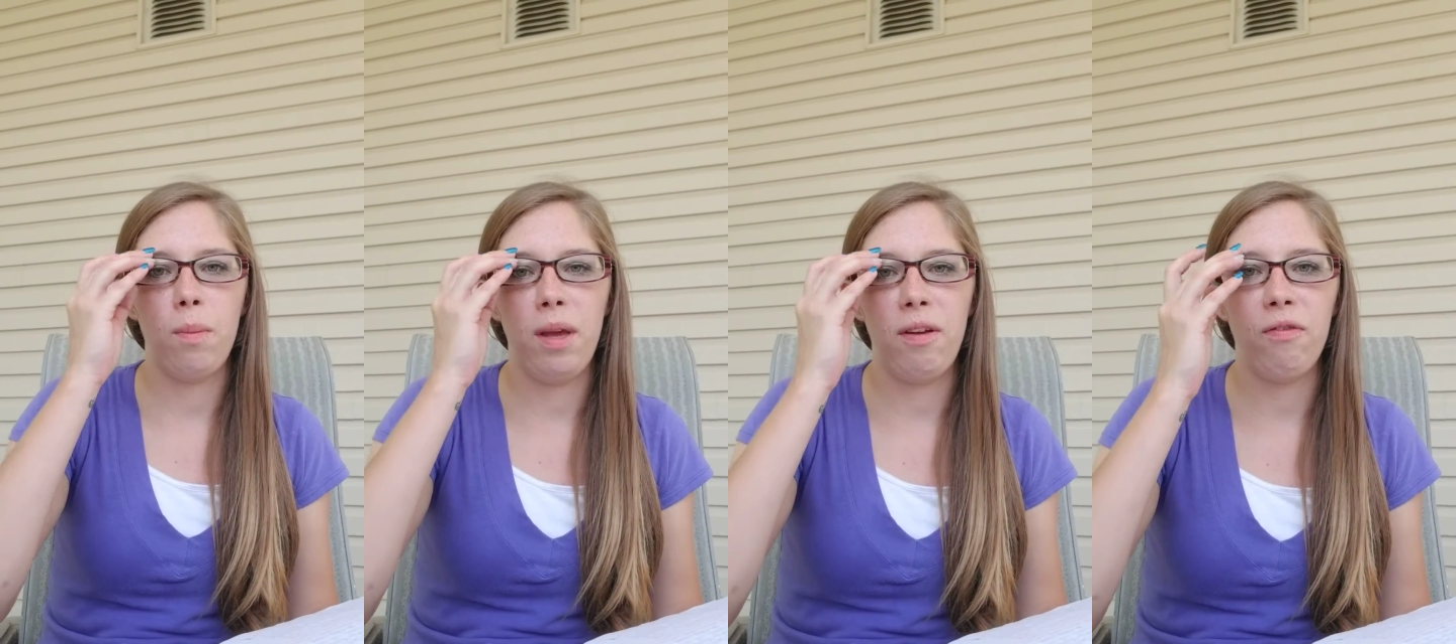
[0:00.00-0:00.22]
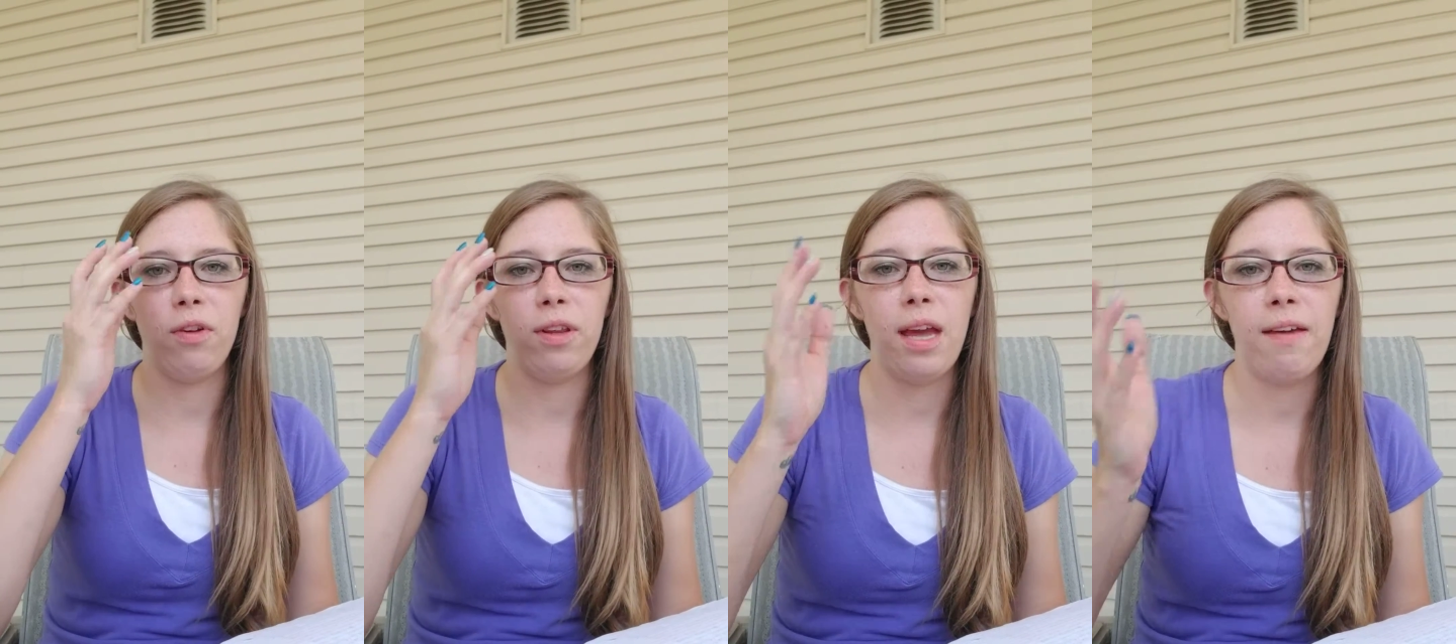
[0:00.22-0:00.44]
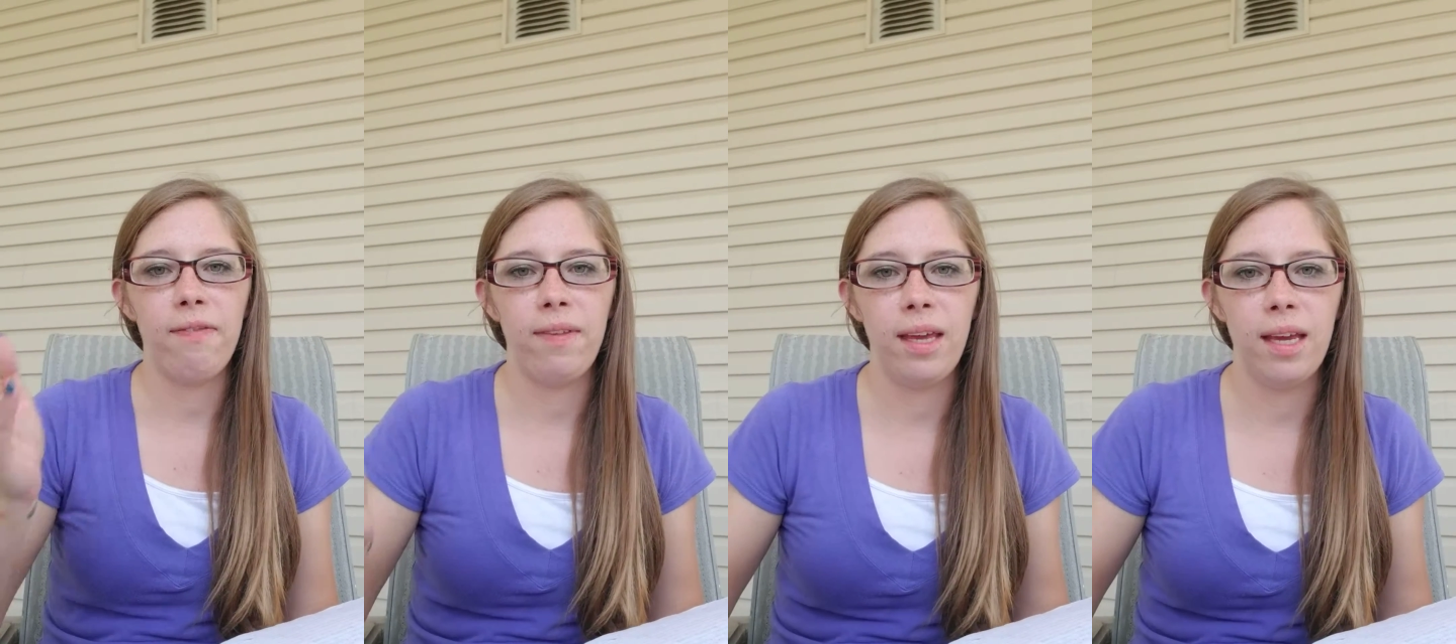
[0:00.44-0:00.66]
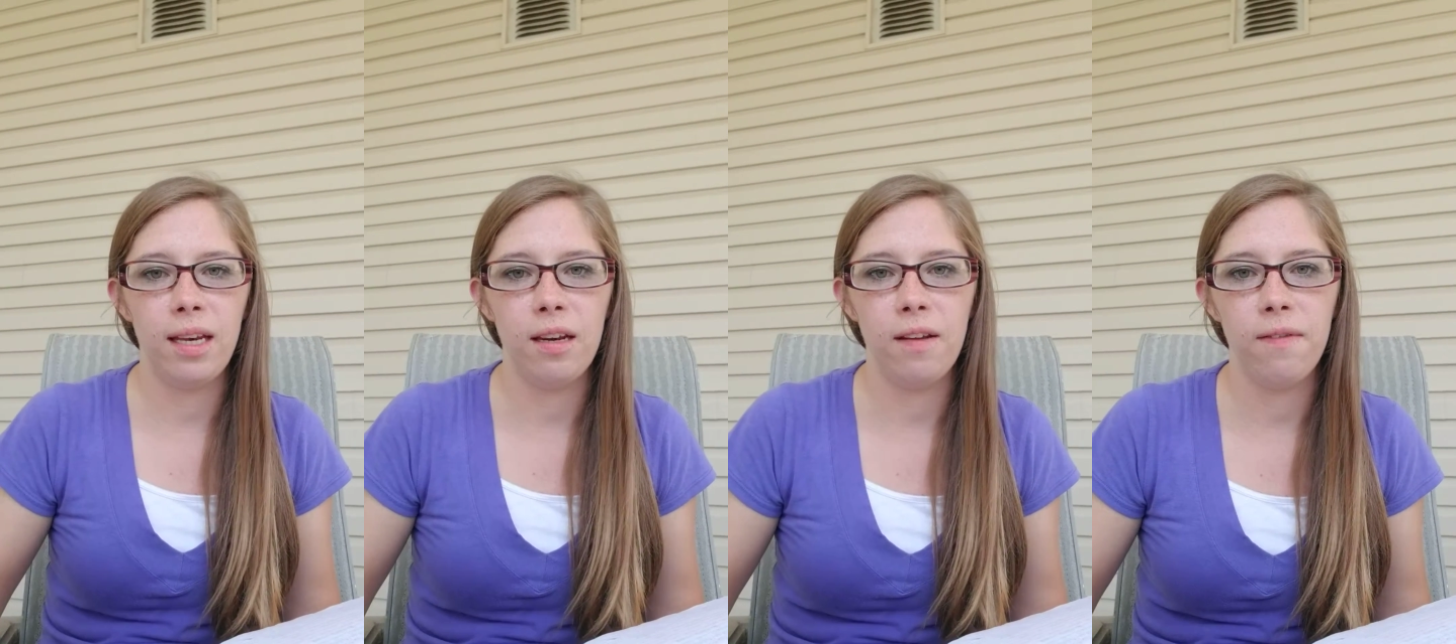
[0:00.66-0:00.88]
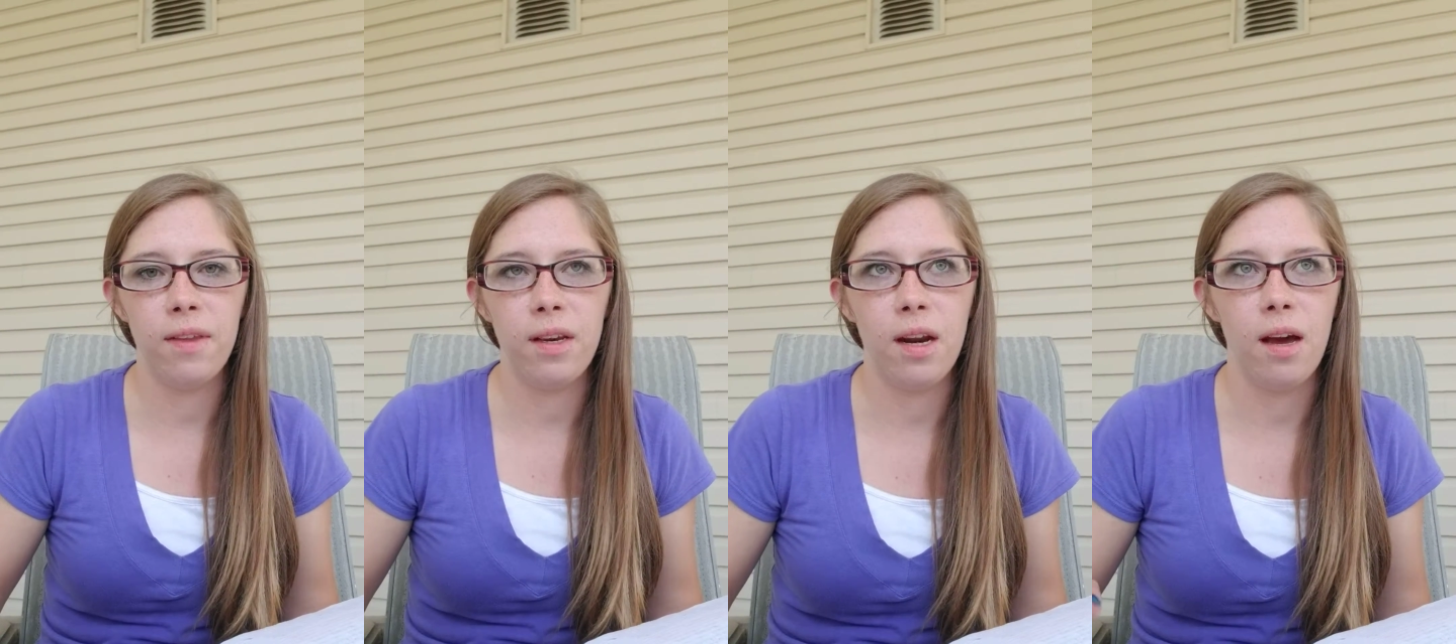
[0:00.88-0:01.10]
be at the end
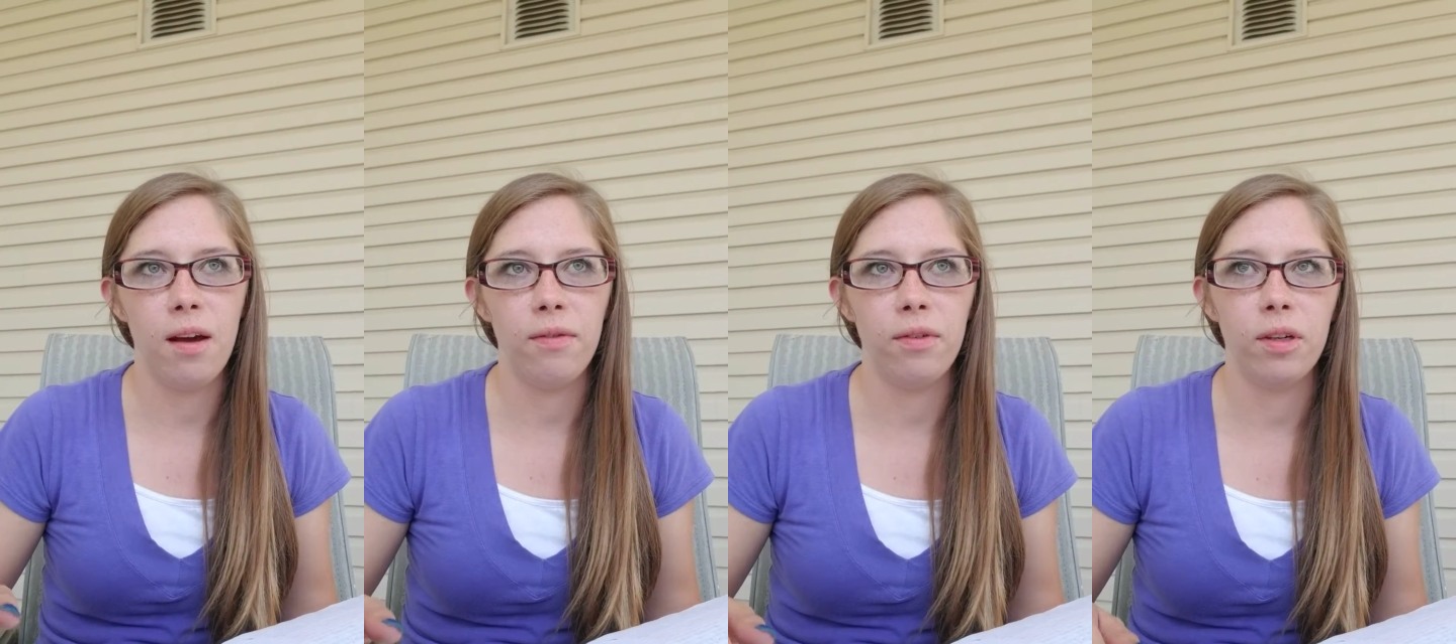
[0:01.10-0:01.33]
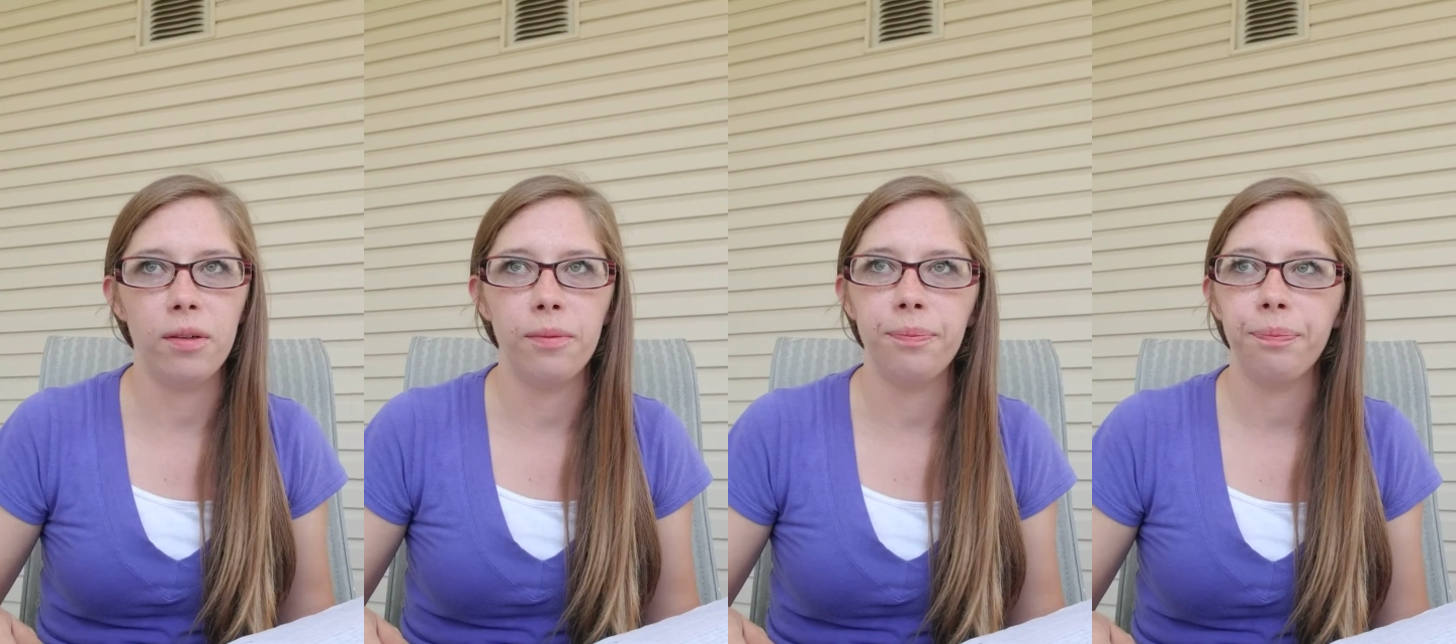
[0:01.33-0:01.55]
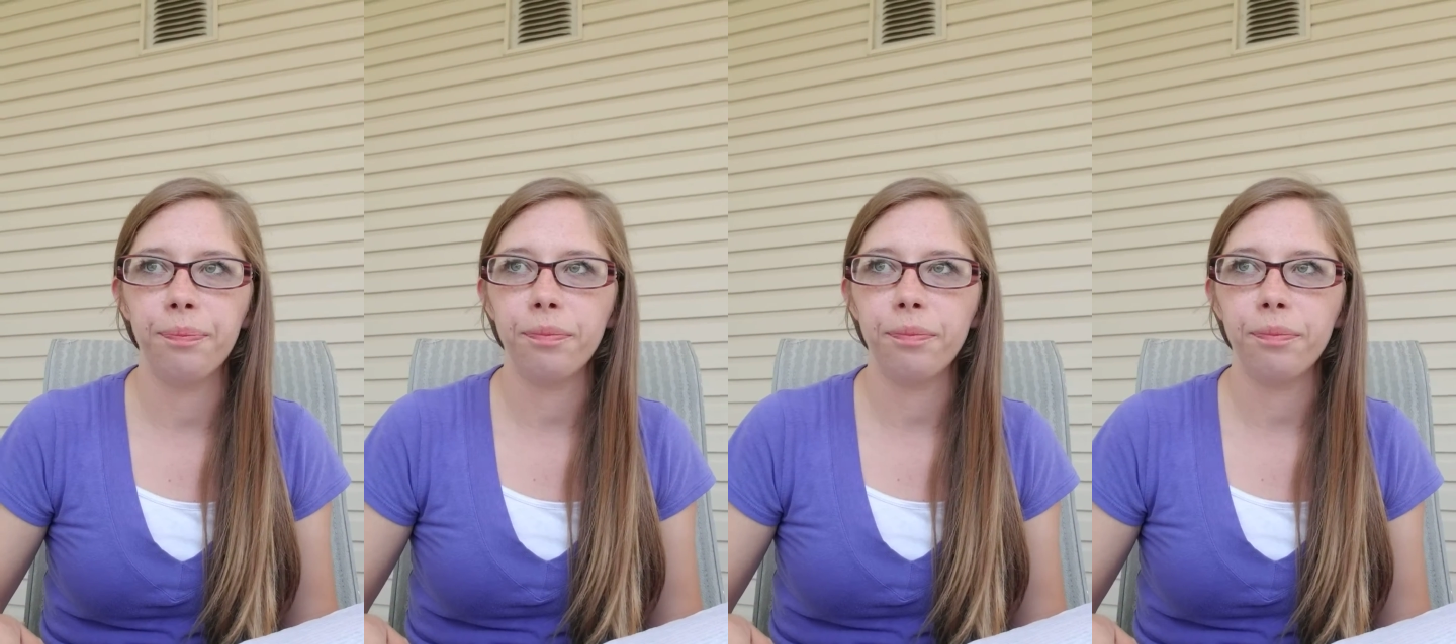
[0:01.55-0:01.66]
of the novel.